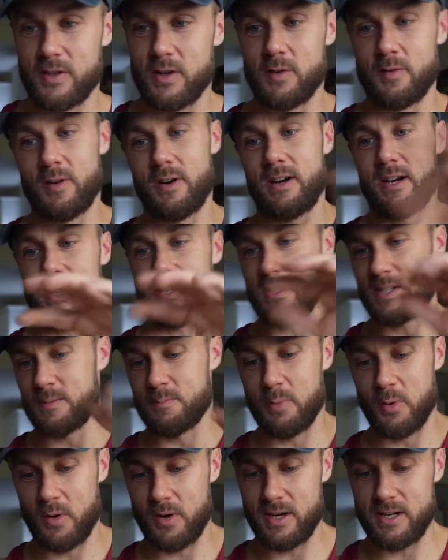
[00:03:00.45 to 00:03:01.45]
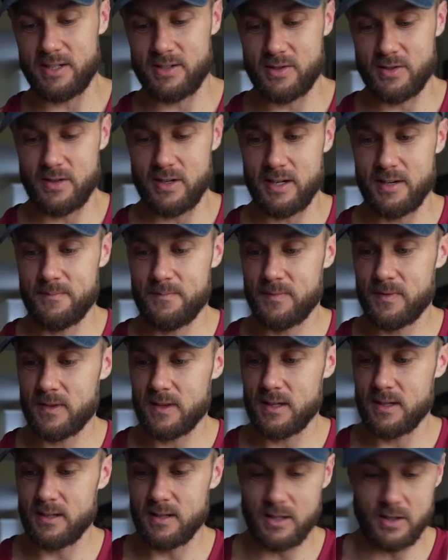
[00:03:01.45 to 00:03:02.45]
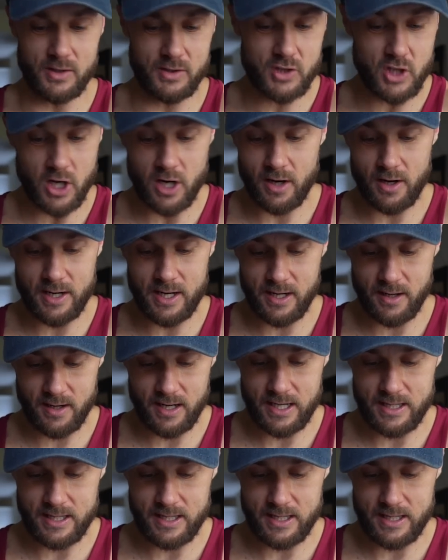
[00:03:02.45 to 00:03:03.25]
over, and I just pour it into a little jar here,